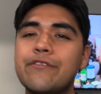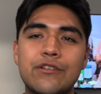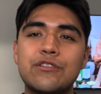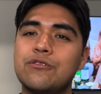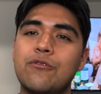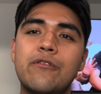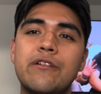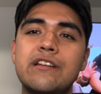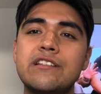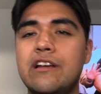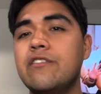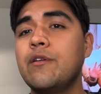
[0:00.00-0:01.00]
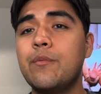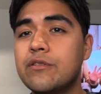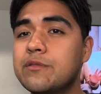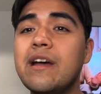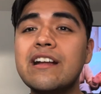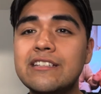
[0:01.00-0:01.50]
their stories, share their
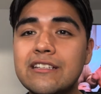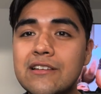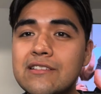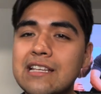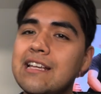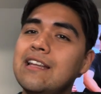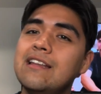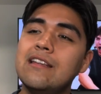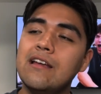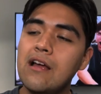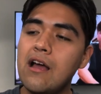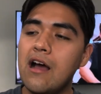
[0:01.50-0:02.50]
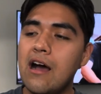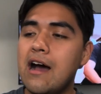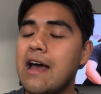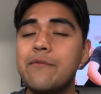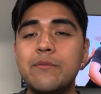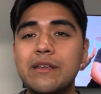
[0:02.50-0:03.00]
perspectives. And
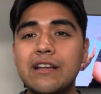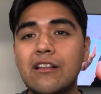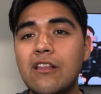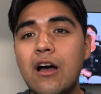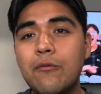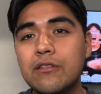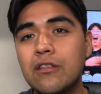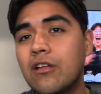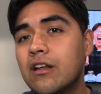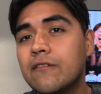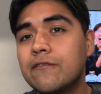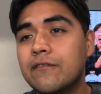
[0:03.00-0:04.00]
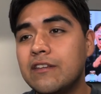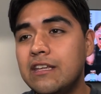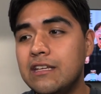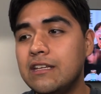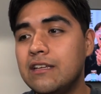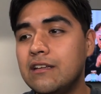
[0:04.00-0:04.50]
I've been meeting a lot with a lot of
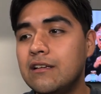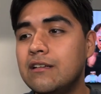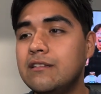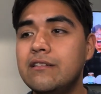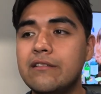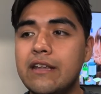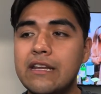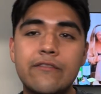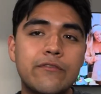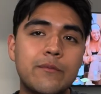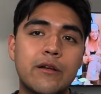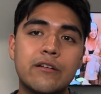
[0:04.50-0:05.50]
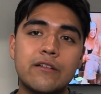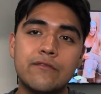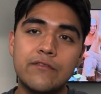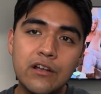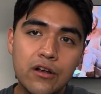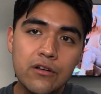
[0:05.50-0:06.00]
key Native American
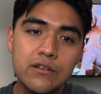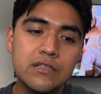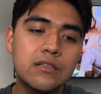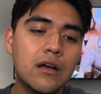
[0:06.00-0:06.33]
figures,